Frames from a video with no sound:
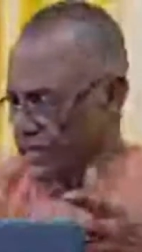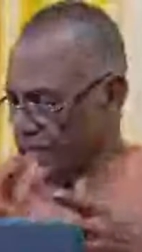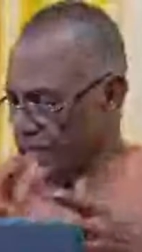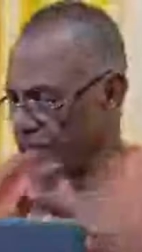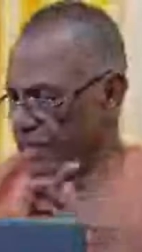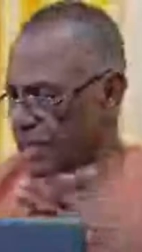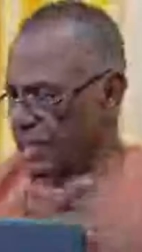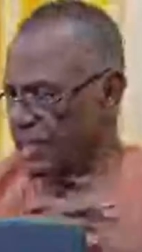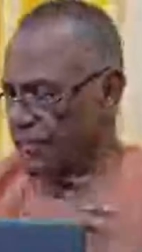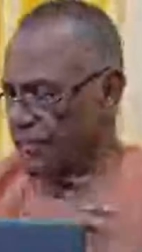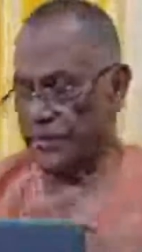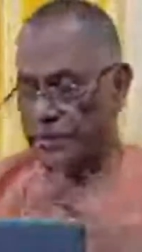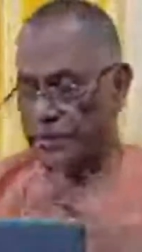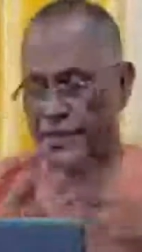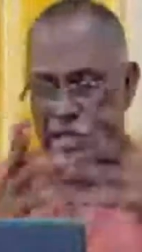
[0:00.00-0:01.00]
we feel
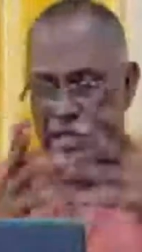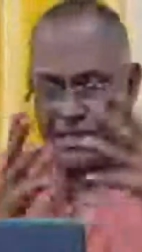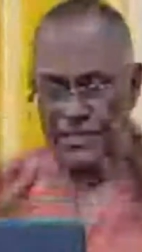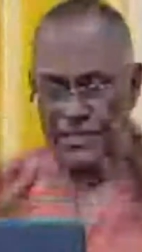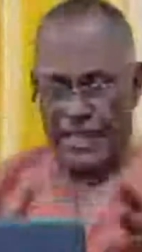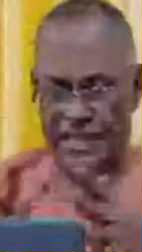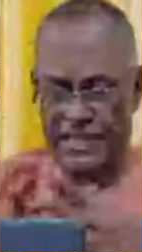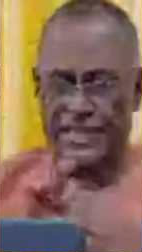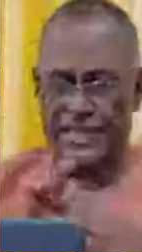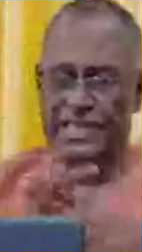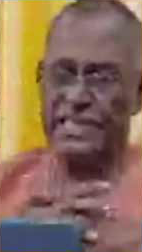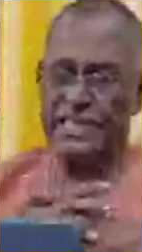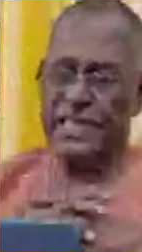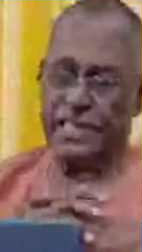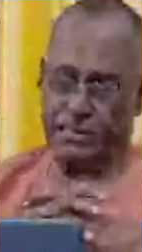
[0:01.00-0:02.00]
excited in their company.